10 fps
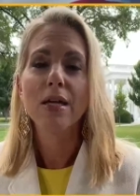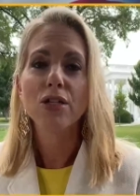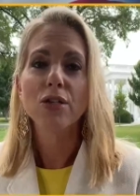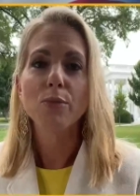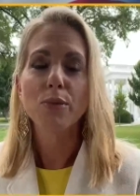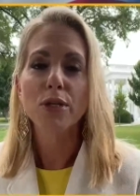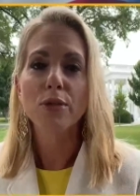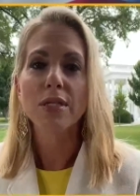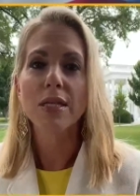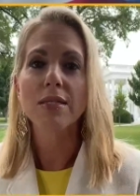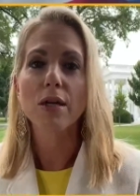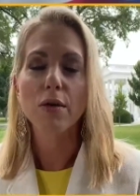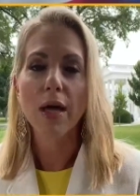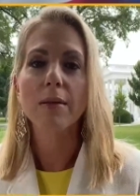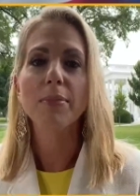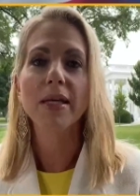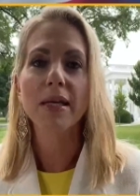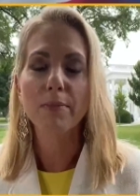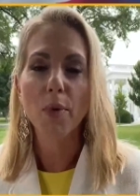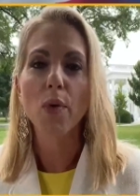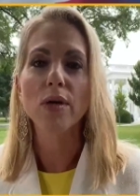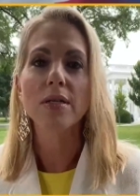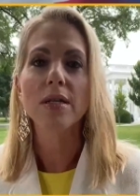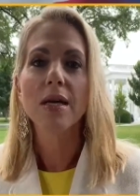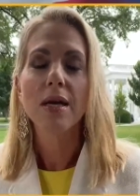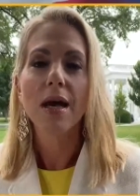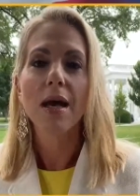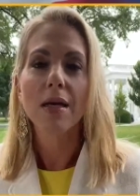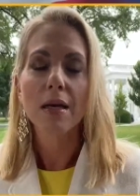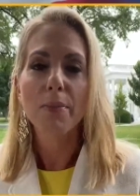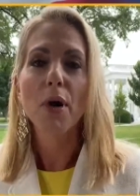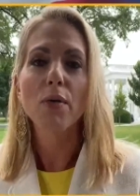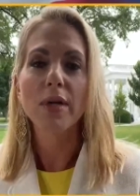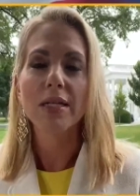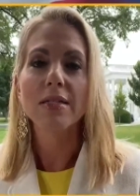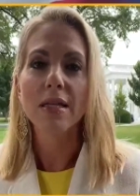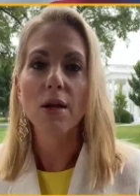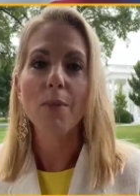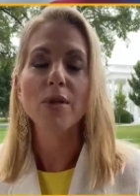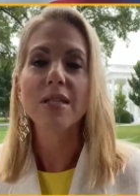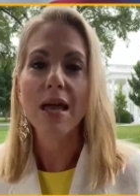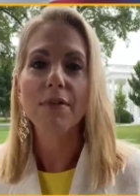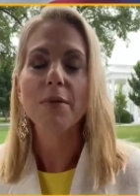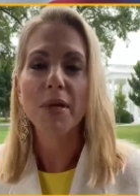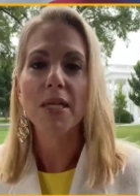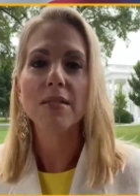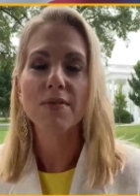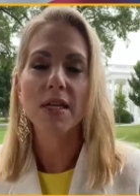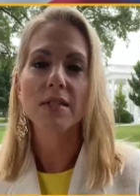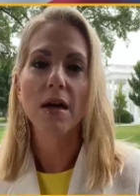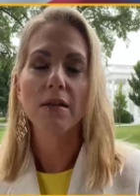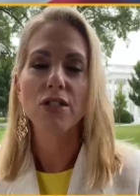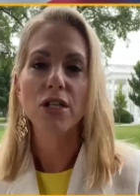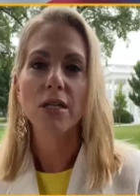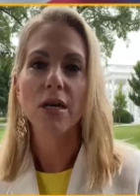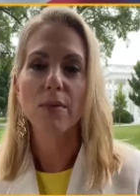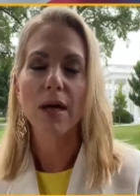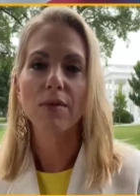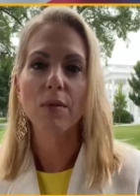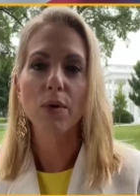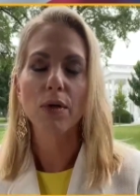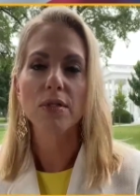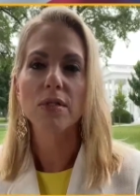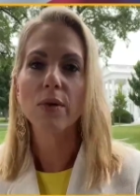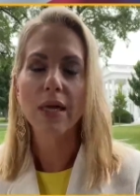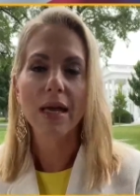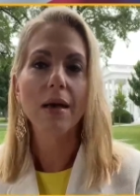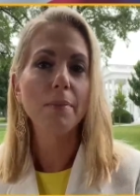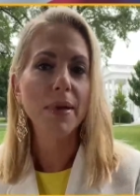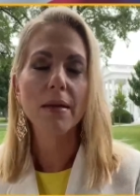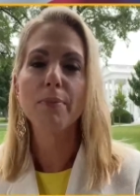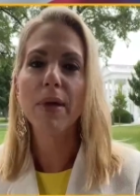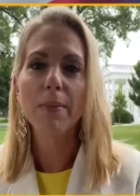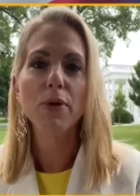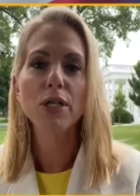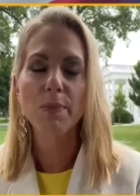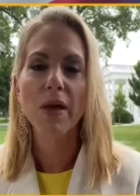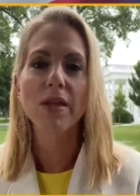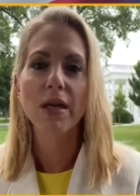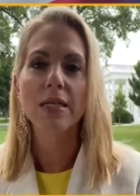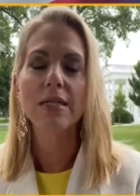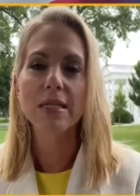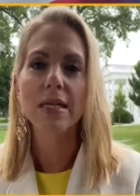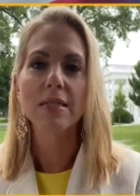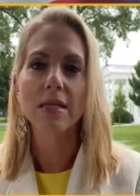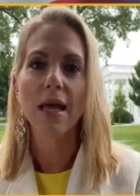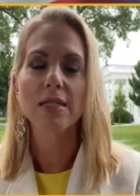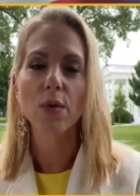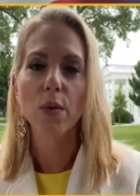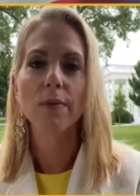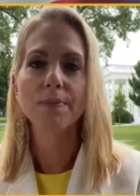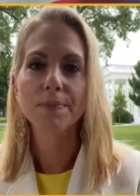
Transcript: to produce these incredibly important uh, components in almost every piece of technology around the world. So yeah, a big, big push by the United States on that that score.